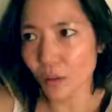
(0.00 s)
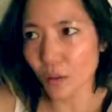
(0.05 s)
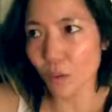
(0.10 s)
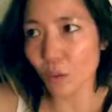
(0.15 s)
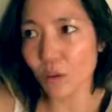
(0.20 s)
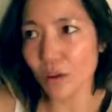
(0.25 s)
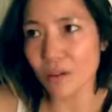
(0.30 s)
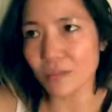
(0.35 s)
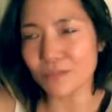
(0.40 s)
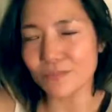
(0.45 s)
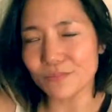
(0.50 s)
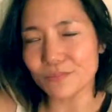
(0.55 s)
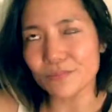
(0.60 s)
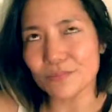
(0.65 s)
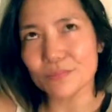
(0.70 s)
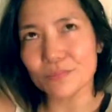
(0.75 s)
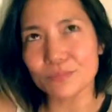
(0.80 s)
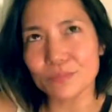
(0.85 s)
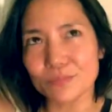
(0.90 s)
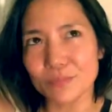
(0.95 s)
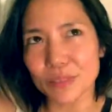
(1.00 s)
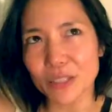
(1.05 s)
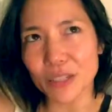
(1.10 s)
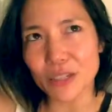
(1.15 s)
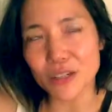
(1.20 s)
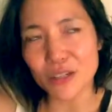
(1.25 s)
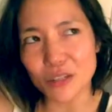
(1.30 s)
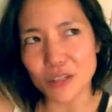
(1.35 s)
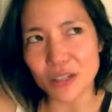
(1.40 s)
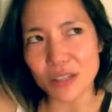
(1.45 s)
or
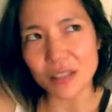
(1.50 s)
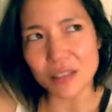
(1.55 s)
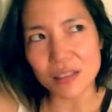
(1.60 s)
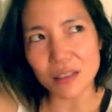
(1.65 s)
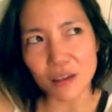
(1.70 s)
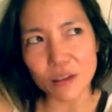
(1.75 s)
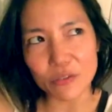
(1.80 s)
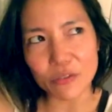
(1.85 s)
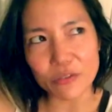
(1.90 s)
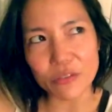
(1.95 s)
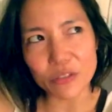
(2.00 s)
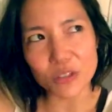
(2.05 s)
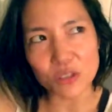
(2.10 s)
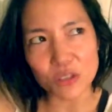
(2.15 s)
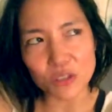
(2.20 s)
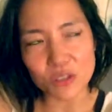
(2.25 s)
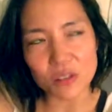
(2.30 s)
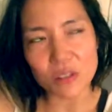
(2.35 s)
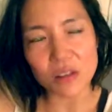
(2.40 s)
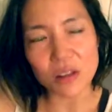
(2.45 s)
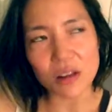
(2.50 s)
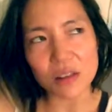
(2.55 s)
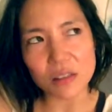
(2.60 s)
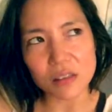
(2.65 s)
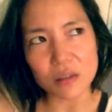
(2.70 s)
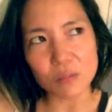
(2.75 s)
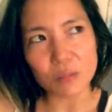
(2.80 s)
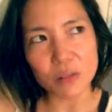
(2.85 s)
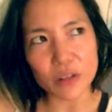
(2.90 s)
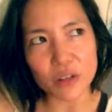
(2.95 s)
pleasure itself, physical
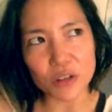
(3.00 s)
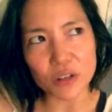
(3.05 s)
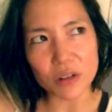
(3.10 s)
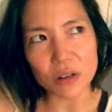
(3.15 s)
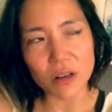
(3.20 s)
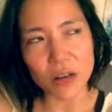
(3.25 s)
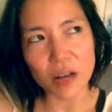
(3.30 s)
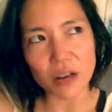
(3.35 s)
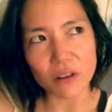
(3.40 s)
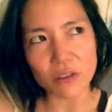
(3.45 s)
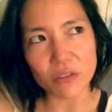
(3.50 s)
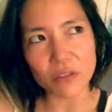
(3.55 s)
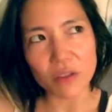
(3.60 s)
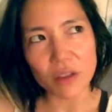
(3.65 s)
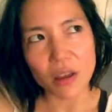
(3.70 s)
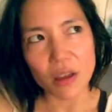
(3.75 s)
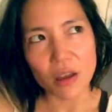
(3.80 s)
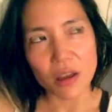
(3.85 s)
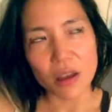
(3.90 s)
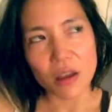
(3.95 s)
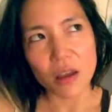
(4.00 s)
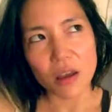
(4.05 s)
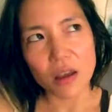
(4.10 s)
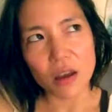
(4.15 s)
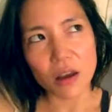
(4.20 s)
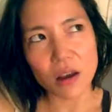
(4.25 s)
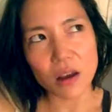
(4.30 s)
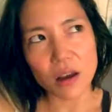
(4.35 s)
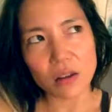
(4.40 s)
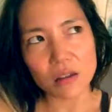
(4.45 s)
lust and pleasure, kind of
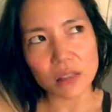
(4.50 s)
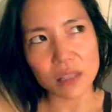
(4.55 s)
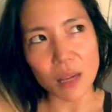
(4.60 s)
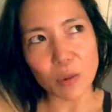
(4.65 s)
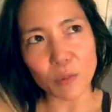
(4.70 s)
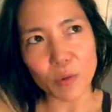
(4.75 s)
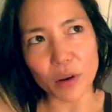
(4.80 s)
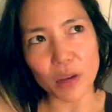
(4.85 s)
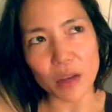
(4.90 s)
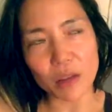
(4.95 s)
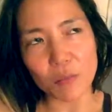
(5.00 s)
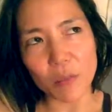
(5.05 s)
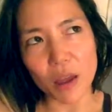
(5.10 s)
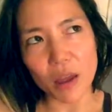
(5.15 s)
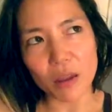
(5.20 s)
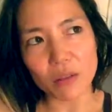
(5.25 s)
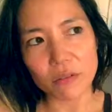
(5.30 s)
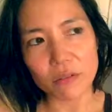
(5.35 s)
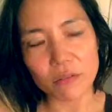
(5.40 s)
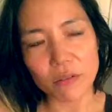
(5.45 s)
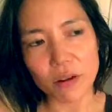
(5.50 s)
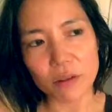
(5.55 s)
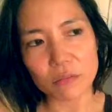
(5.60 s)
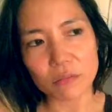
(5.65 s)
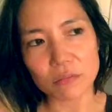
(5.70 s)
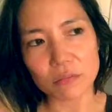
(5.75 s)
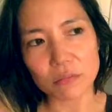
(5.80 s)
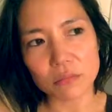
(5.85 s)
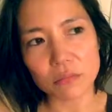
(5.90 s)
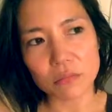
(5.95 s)
separating man
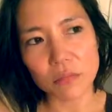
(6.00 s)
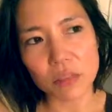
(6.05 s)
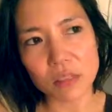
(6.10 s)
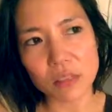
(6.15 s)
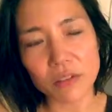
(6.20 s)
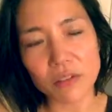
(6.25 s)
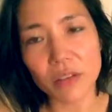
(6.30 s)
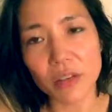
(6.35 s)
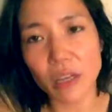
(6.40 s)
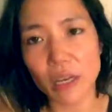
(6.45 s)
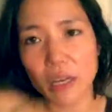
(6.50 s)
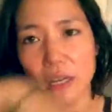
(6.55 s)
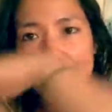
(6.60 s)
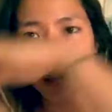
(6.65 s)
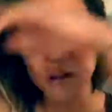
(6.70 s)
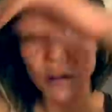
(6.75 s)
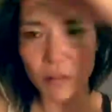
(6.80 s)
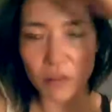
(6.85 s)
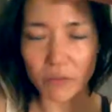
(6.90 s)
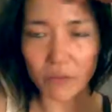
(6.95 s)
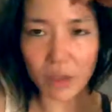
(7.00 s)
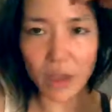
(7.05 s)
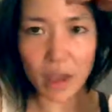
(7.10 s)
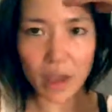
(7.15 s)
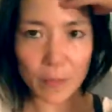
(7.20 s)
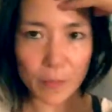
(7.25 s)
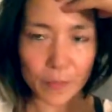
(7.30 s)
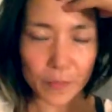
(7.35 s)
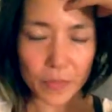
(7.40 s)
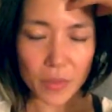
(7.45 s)
from his divinity and all of
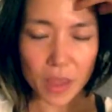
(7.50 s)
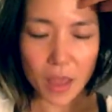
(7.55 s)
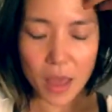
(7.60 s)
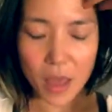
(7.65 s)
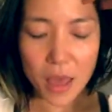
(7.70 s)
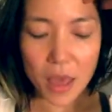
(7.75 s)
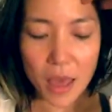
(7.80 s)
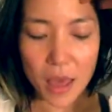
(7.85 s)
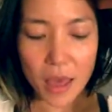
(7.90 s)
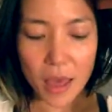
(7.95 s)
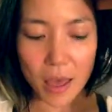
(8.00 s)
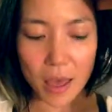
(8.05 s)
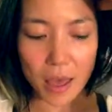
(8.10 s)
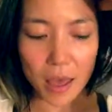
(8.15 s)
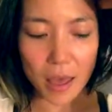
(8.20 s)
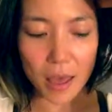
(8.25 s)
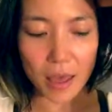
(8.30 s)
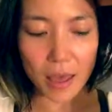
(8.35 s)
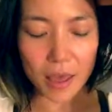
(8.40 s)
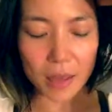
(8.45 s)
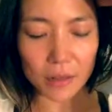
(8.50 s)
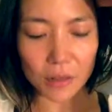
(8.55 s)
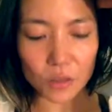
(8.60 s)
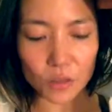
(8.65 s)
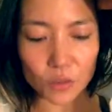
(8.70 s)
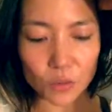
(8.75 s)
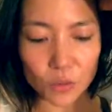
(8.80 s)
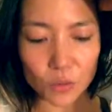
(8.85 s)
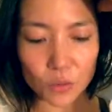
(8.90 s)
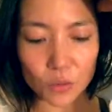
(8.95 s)
that, and
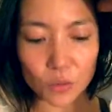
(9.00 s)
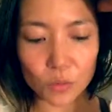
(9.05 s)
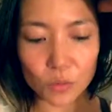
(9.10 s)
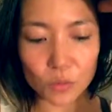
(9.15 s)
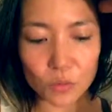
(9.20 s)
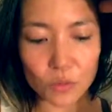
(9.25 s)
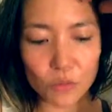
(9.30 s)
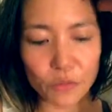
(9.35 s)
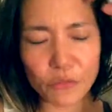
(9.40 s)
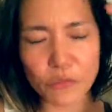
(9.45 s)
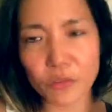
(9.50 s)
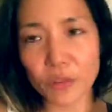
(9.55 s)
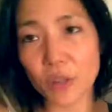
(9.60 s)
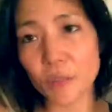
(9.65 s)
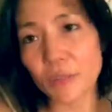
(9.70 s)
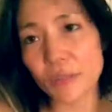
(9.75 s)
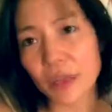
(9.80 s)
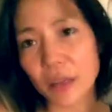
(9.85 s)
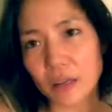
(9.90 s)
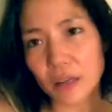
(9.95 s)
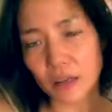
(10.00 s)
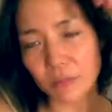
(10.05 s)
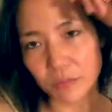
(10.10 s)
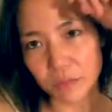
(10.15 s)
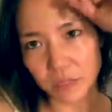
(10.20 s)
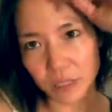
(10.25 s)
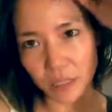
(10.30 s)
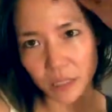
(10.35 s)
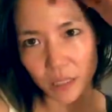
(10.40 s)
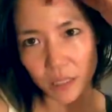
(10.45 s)
to flip that
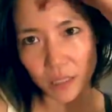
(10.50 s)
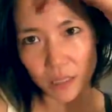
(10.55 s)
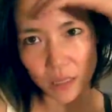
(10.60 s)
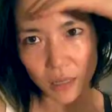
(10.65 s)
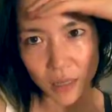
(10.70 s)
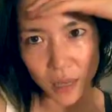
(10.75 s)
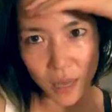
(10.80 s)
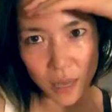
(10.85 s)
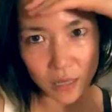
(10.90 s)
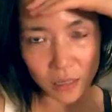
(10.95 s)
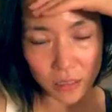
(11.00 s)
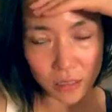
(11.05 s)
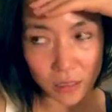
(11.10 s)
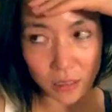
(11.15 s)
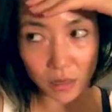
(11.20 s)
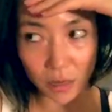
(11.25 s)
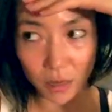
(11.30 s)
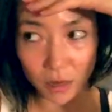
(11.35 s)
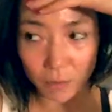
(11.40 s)
completely and